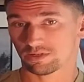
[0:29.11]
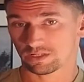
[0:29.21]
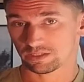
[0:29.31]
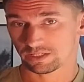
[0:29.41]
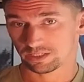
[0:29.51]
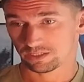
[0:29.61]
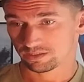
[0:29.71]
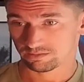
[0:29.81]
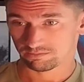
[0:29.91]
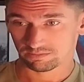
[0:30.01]
I'll link it
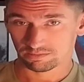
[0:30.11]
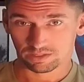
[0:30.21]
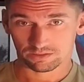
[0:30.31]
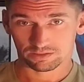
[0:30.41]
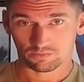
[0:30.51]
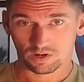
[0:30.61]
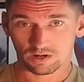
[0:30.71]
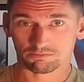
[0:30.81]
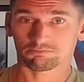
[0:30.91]
in here somewhere.